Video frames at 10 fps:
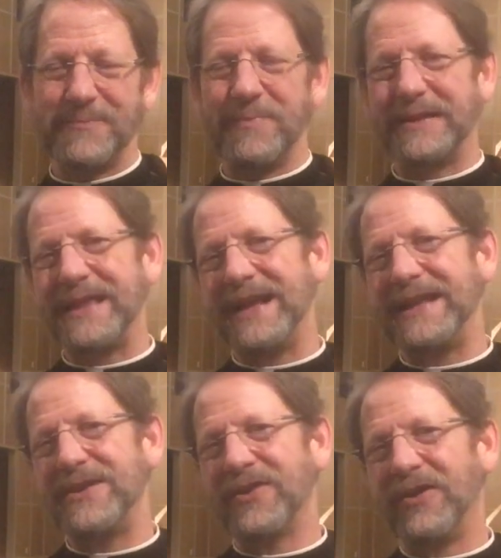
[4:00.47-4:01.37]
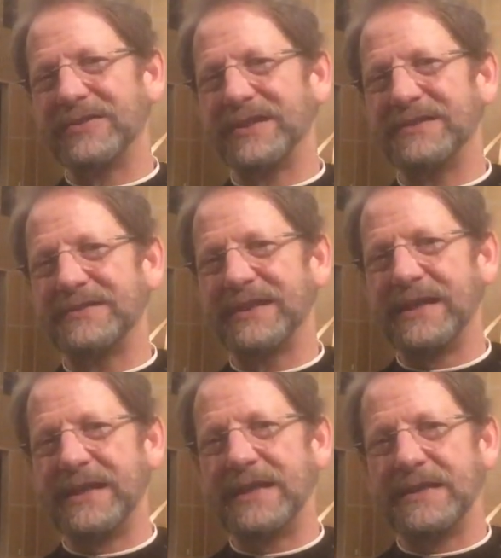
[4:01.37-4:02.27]
but then he calls us
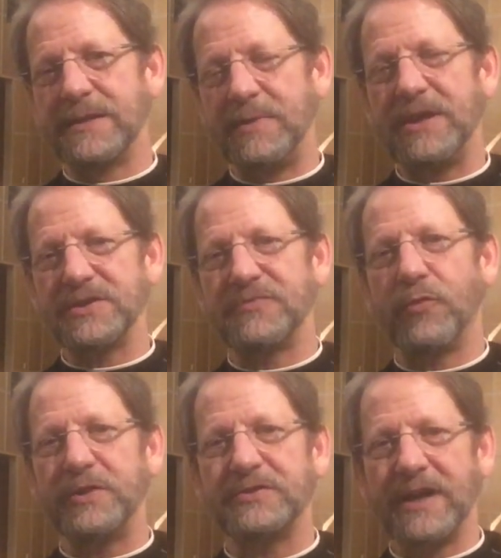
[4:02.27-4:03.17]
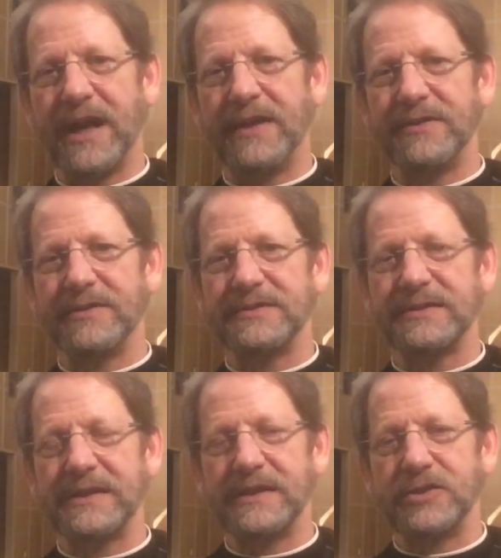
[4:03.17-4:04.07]
to be his voice to others,
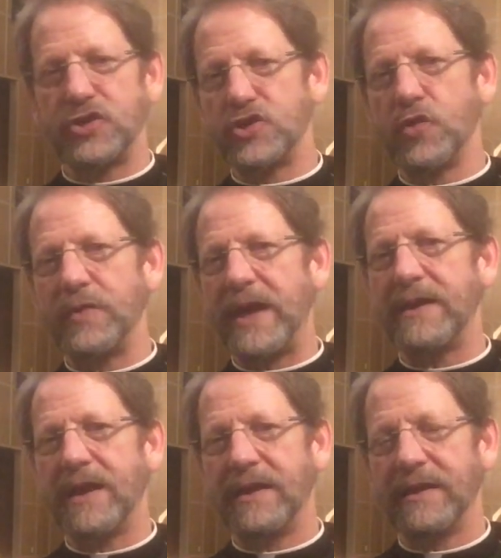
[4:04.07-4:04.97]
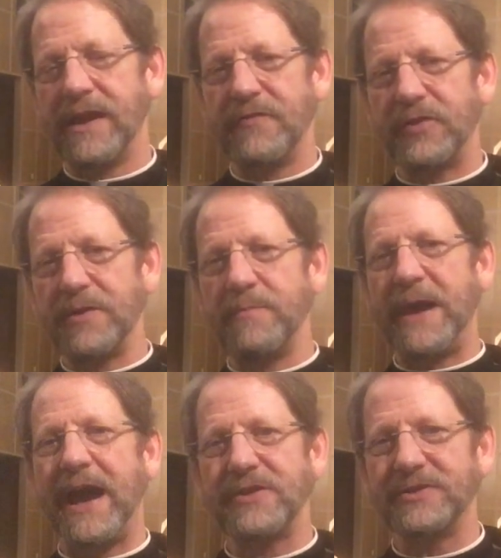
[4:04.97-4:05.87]
to show that love and
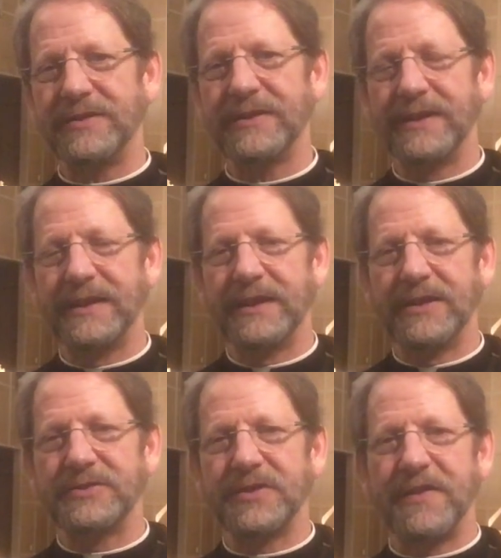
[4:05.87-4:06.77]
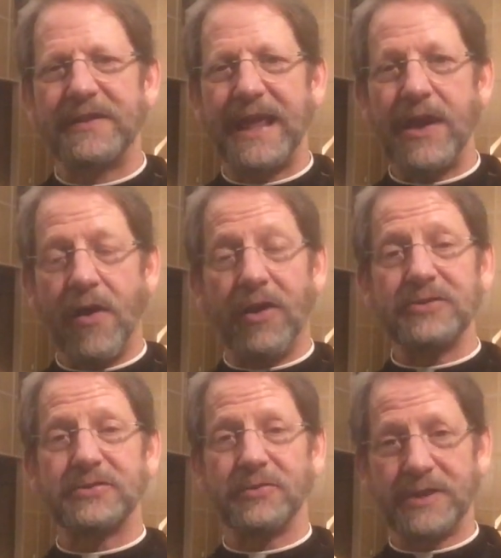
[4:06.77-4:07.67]
compassion so that they
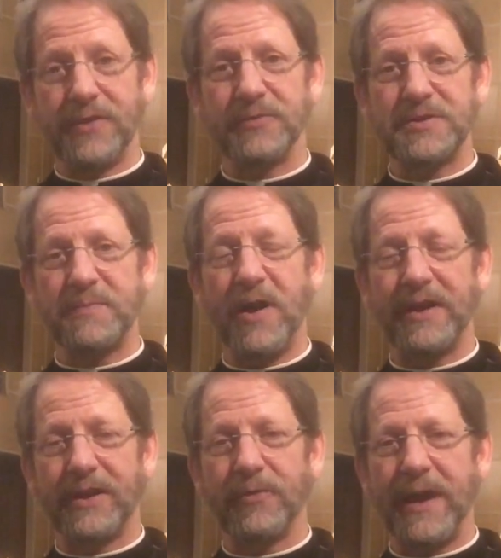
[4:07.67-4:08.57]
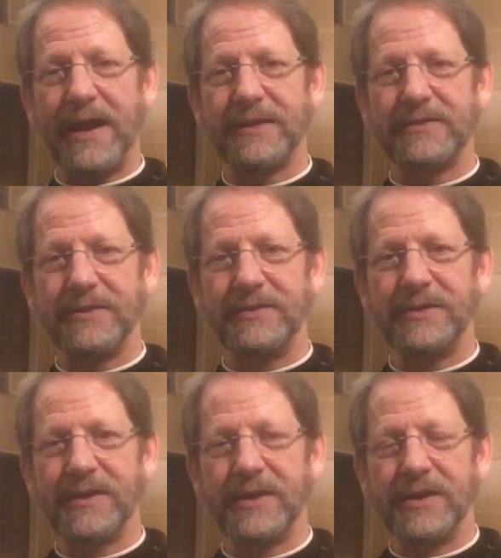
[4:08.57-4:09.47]
also can respond in gratitude
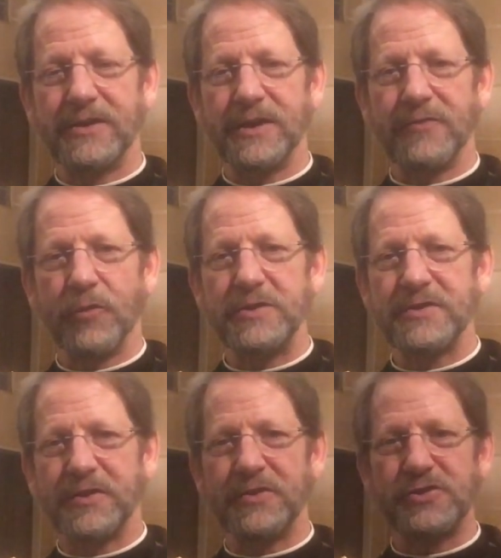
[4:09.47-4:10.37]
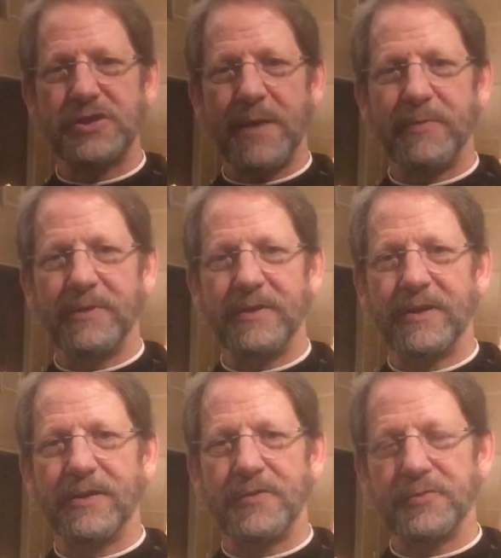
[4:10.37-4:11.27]
to the voice of the Good Shepherd
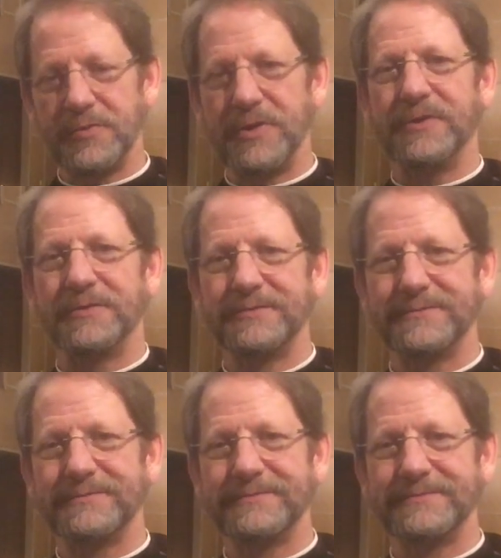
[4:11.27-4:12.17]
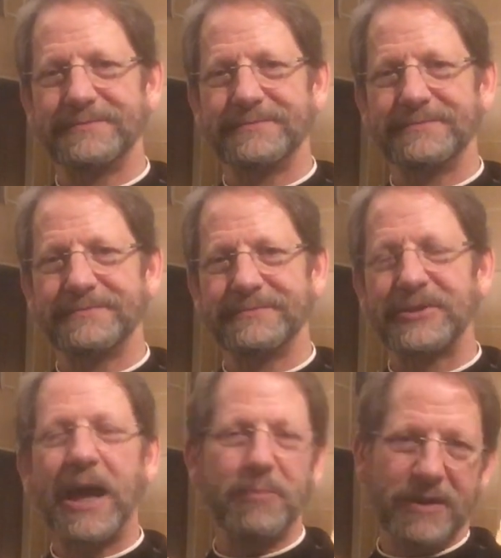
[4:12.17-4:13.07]
through you.
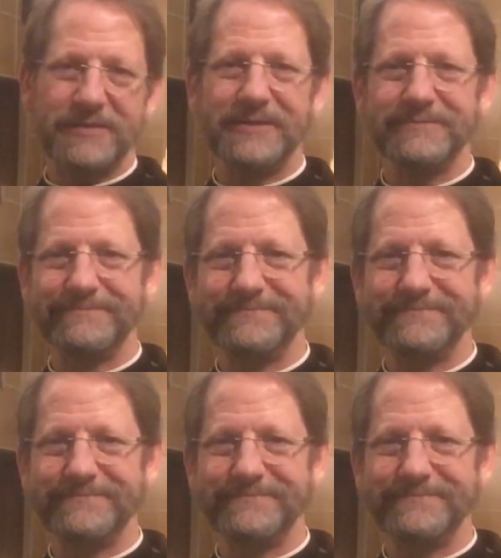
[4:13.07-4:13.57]
God bless you.